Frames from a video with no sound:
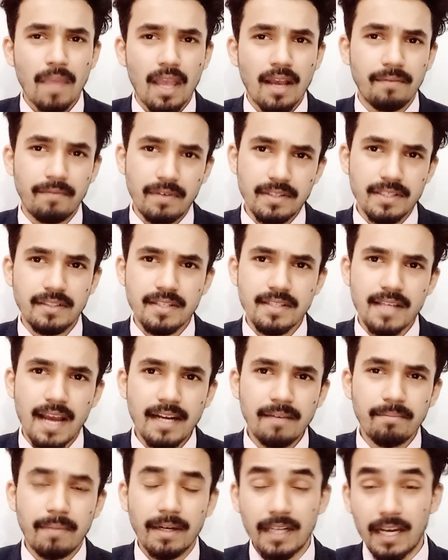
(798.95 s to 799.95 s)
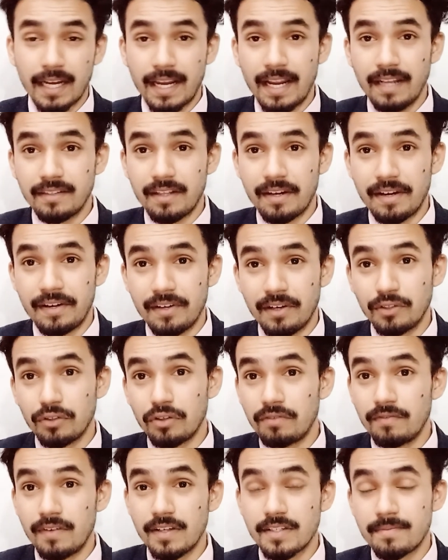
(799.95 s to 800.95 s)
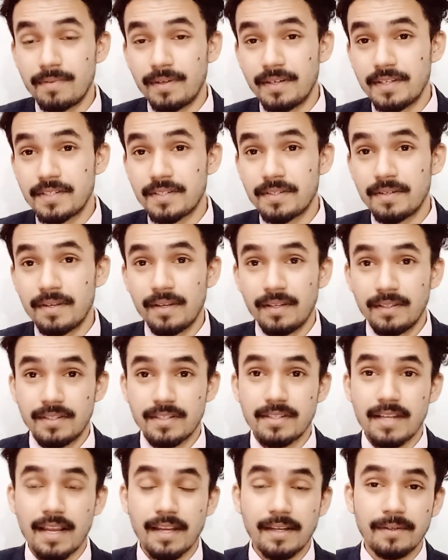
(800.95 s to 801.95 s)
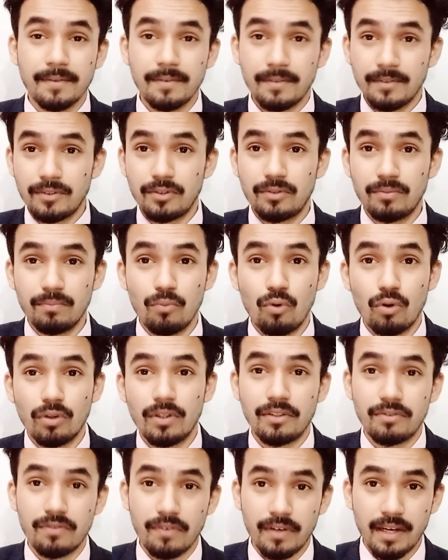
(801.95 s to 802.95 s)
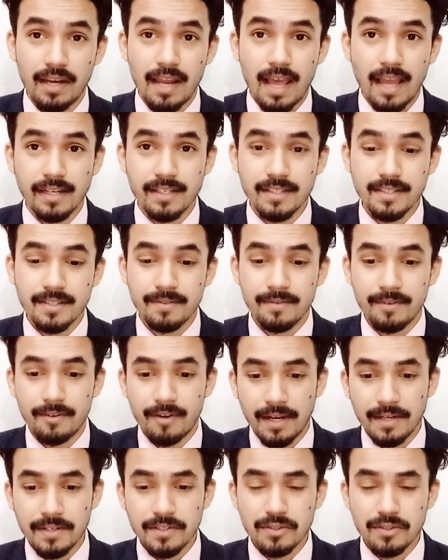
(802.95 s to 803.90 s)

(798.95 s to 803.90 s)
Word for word: visit the site but again the return on investment is just like more than 20 likes, right?